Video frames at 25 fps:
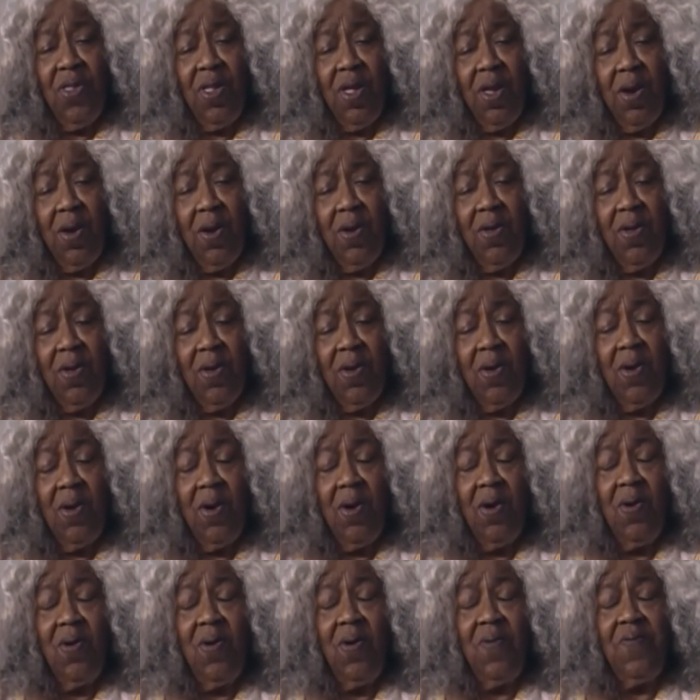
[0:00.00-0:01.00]
there
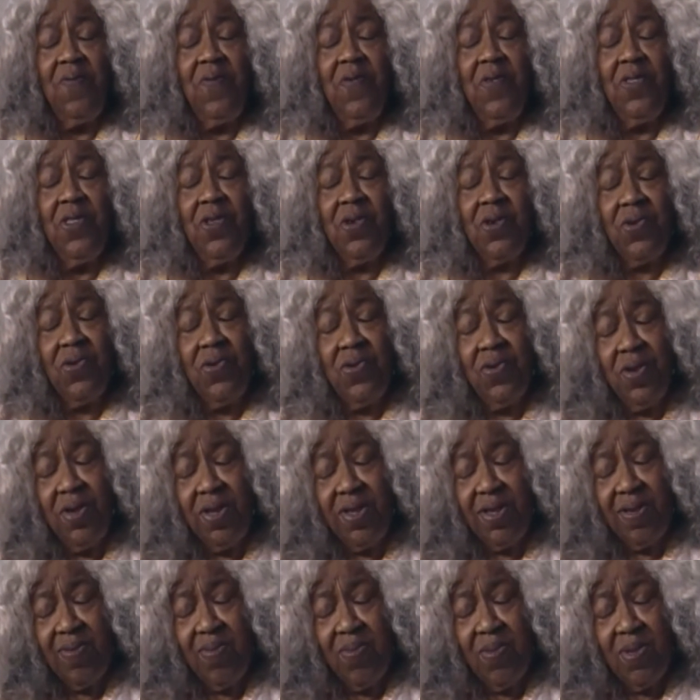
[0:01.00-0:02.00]
for the
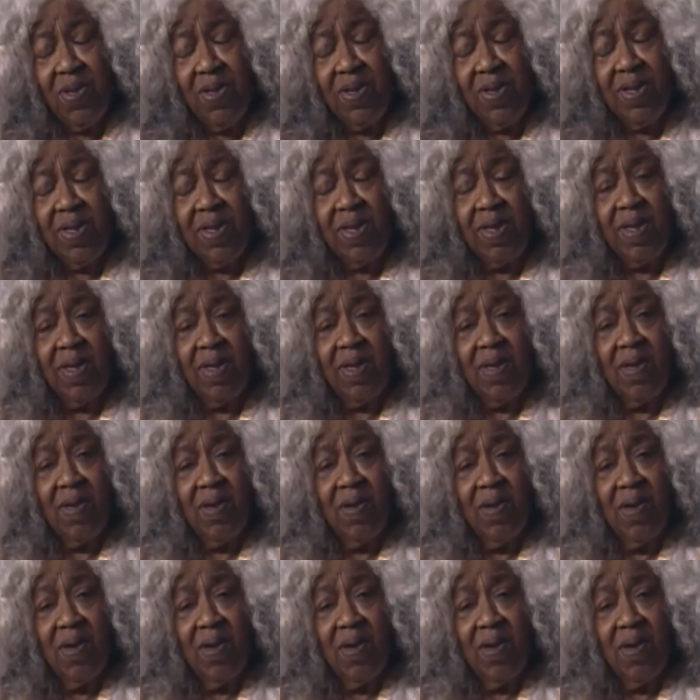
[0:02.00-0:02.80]
Christmas